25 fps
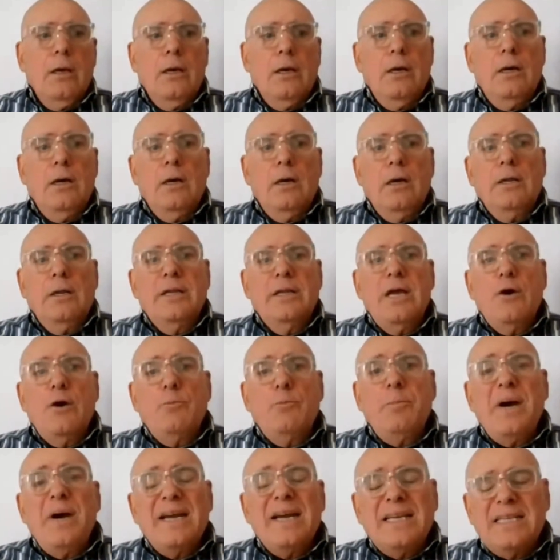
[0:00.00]
Now,
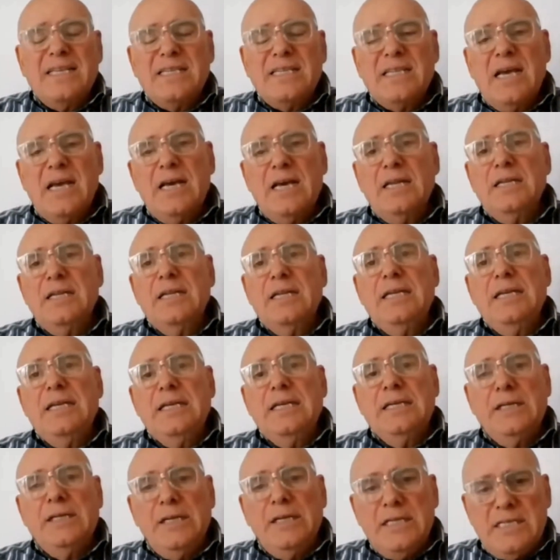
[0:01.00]
Pakistan
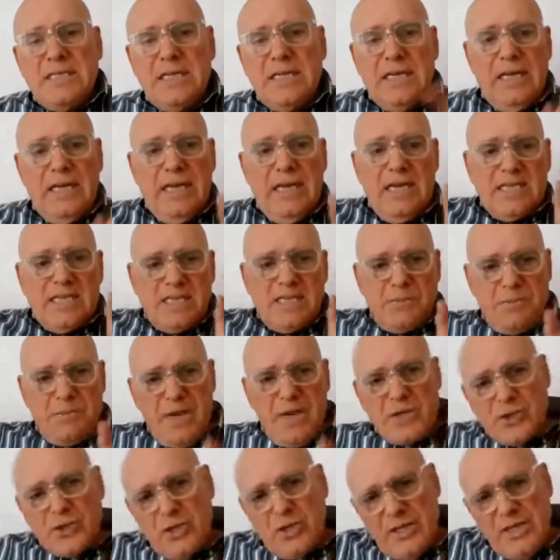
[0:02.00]
increasingly,
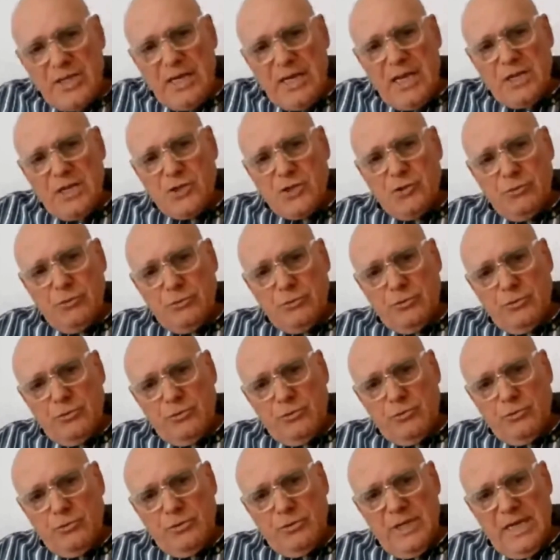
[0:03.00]
especially in the last
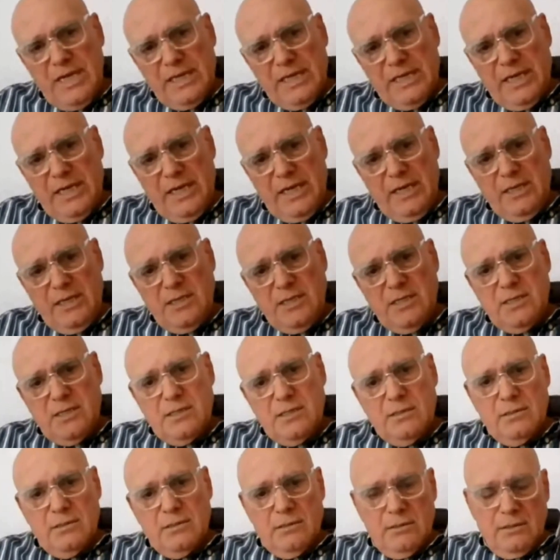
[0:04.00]
two
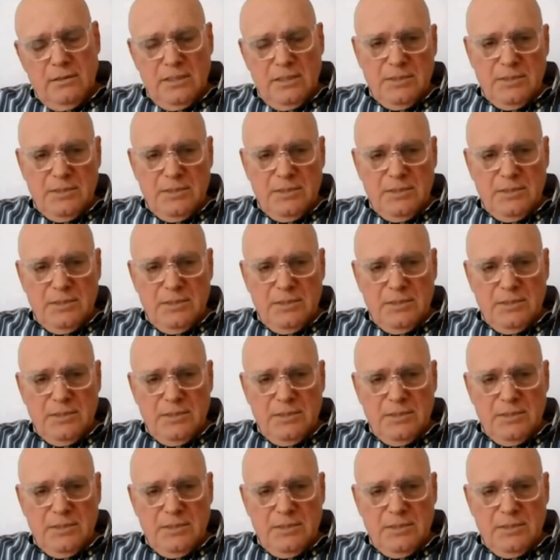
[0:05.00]
decades,